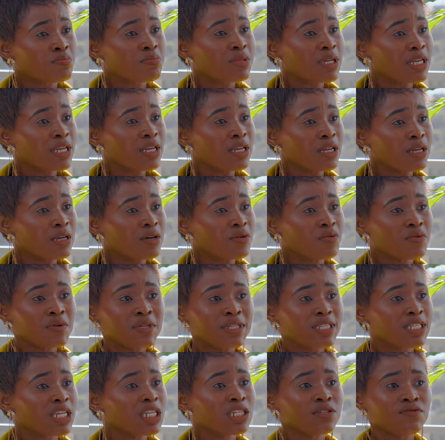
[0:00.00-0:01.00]
being
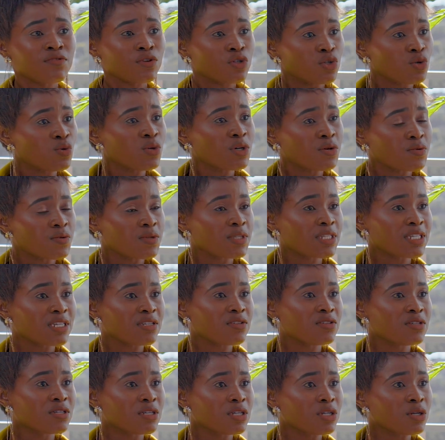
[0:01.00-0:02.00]
research for doing research,